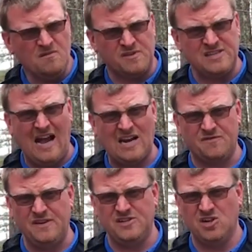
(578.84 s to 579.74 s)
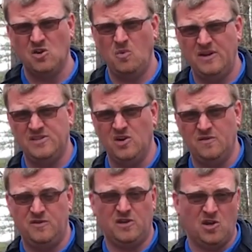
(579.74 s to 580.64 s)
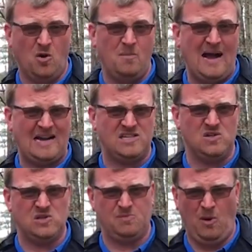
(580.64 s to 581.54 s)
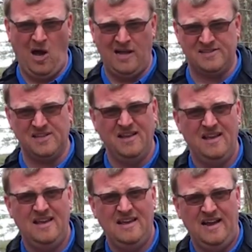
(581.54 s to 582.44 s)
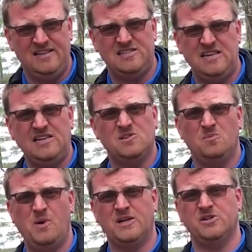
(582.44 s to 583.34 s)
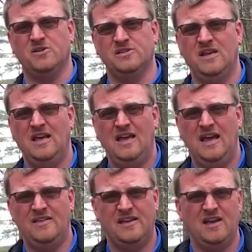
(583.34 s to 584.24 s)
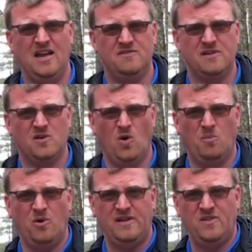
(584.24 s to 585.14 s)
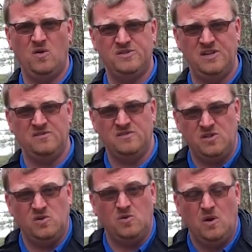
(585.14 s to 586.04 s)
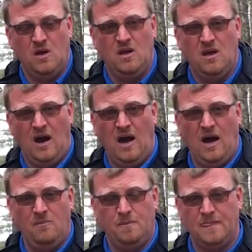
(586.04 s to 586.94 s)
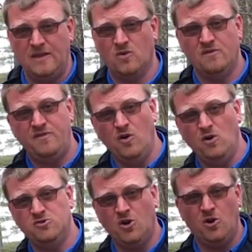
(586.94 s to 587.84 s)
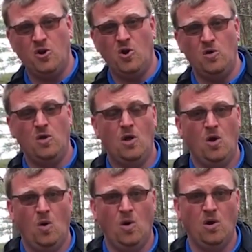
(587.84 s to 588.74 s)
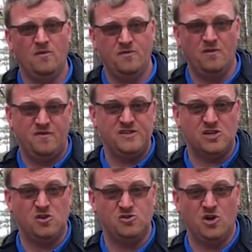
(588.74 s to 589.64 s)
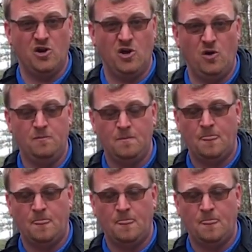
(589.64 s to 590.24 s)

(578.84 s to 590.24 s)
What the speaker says: Photography is a good way too. If you can go back to those spots and sneak some pictures and then kind of incorporate those into either a photo journal or a physical journal.